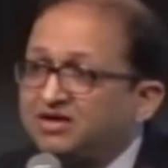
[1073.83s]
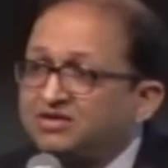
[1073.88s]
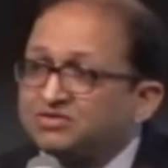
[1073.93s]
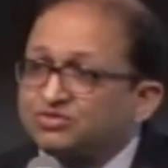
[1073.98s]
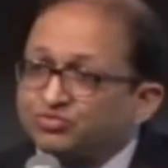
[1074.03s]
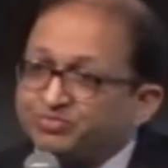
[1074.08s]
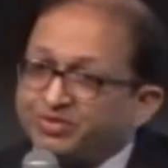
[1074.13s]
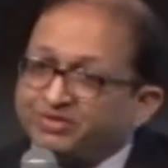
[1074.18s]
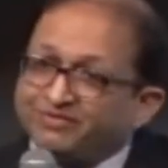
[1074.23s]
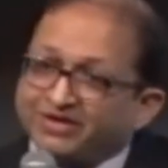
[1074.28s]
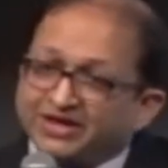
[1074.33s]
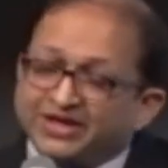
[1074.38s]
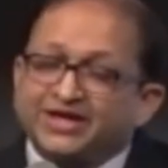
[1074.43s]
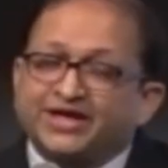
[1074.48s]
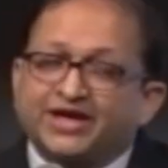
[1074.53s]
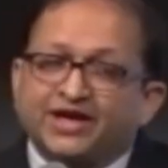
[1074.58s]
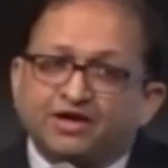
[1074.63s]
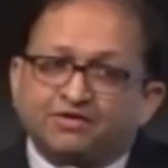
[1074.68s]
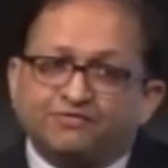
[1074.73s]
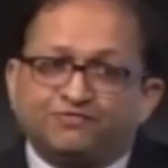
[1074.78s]
to be very
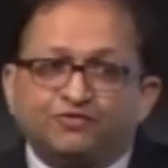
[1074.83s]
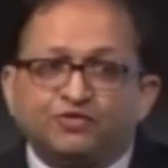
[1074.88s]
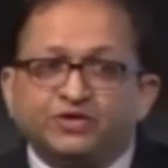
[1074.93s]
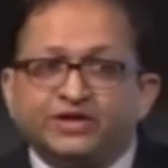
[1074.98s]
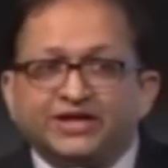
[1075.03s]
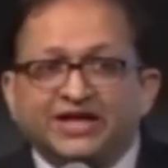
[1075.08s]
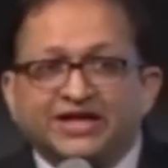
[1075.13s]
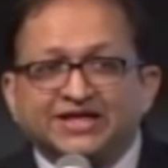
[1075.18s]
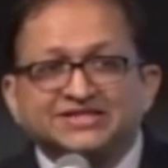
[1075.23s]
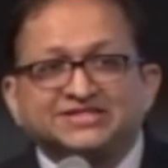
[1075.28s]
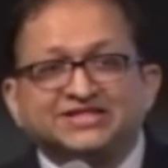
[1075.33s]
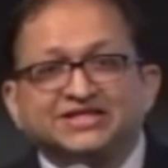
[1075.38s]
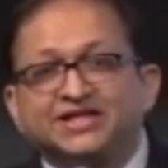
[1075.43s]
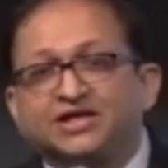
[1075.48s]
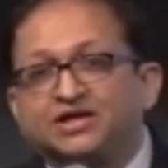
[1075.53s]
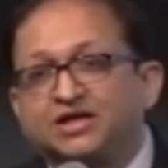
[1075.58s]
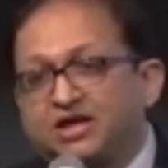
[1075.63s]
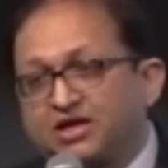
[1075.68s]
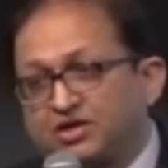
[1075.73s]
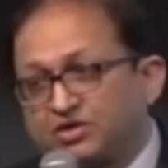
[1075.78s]
careful in
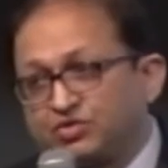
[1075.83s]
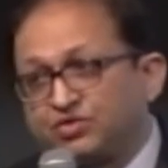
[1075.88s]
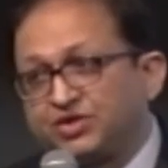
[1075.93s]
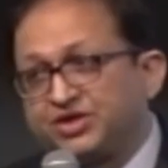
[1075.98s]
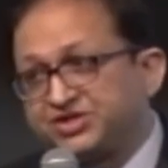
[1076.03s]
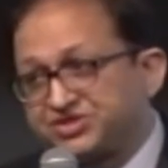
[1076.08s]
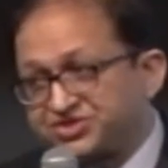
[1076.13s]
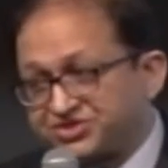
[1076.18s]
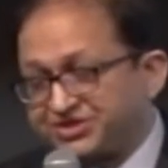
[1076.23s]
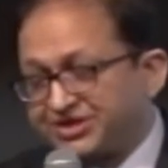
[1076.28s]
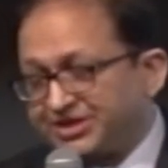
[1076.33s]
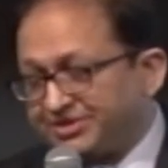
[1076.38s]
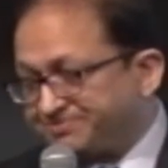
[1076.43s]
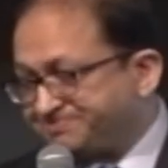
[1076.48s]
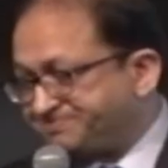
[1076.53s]
eliciting good history,